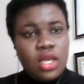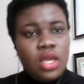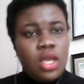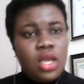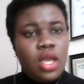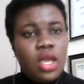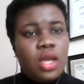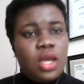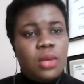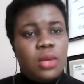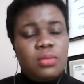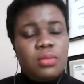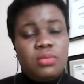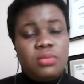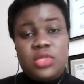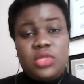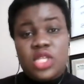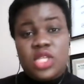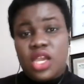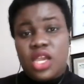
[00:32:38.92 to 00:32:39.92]

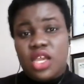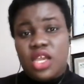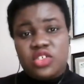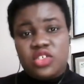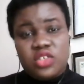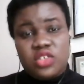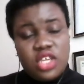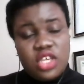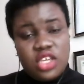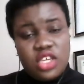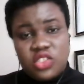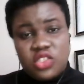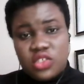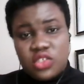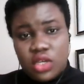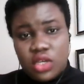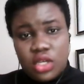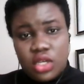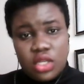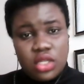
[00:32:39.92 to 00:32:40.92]
their
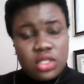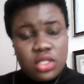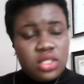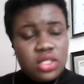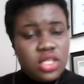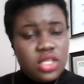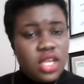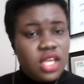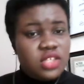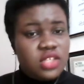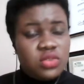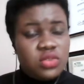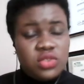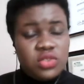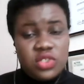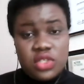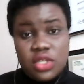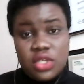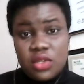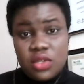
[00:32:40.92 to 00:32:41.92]
education, their
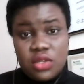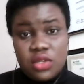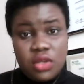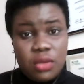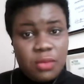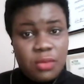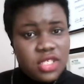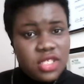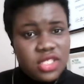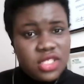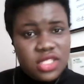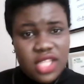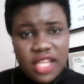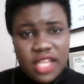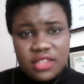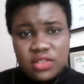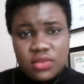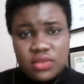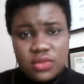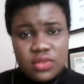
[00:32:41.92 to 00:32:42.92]
socioeconomic
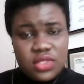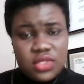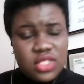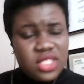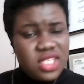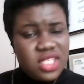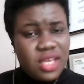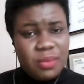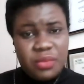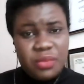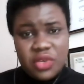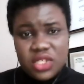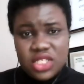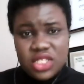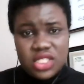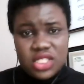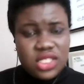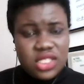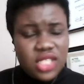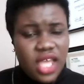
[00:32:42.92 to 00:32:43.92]
status, their
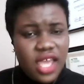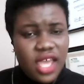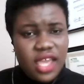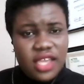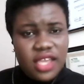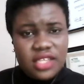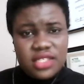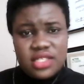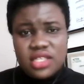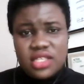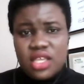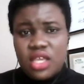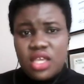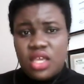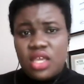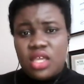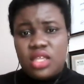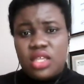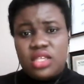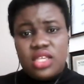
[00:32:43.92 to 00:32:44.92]
body size,
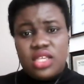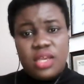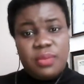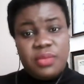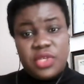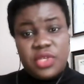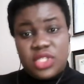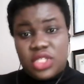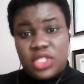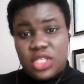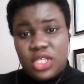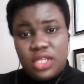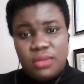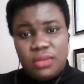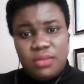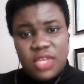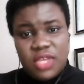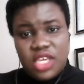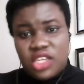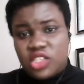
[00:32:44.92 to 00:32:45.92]
their body
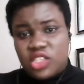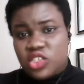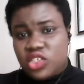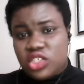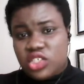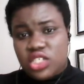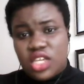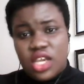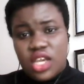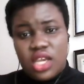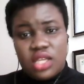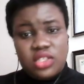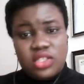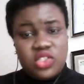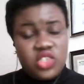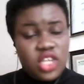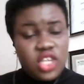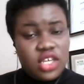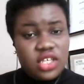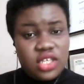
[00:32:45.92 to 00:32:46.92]
image, their
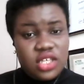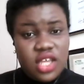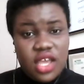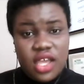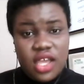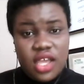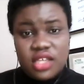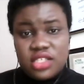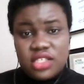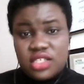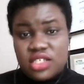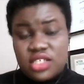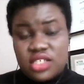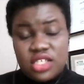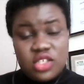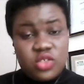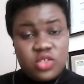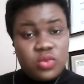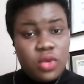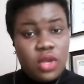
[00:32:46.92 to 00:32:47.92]
gender, their
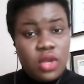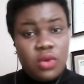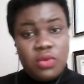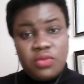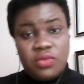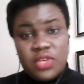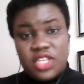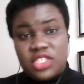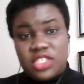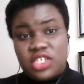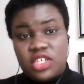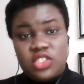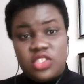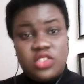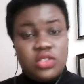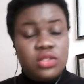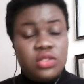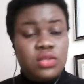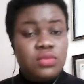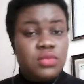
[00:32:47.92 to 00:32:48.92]
sexual
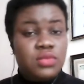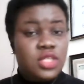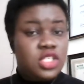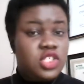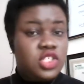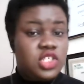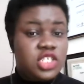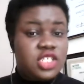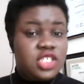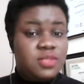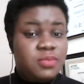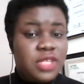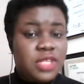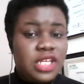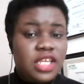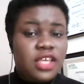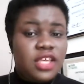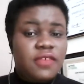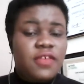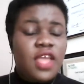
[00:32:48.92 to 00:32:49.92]
orientation or religious
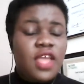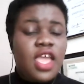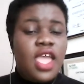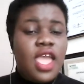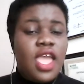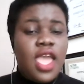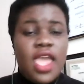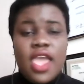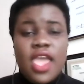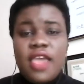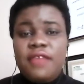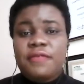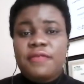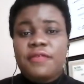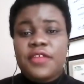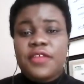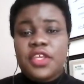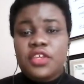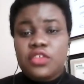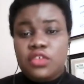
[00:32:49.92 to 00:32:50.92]
belief.
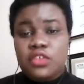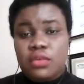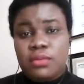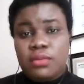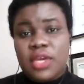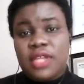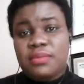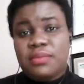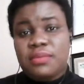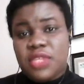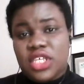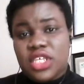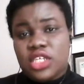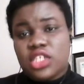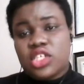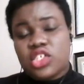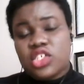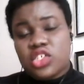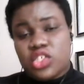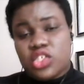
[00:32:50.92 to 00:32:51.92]
Every human being
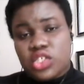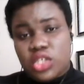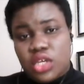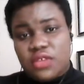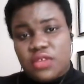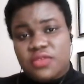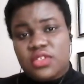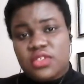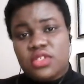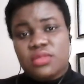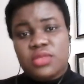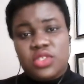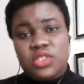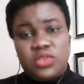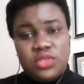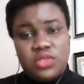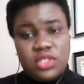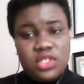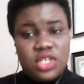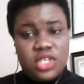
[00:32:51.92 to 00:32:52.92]
deserves to be
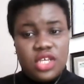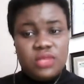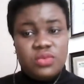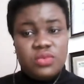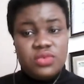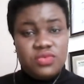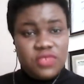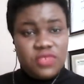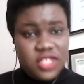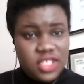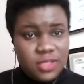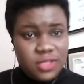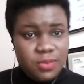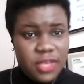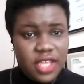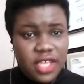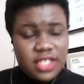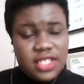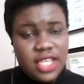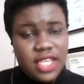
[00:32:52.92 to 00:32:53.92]
treated with
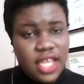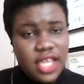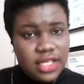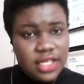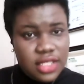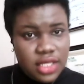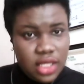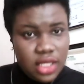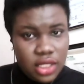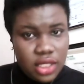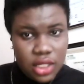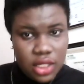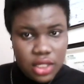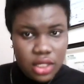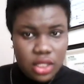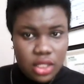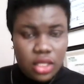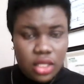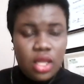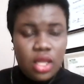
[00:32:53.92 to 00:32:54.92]
respect and dignity.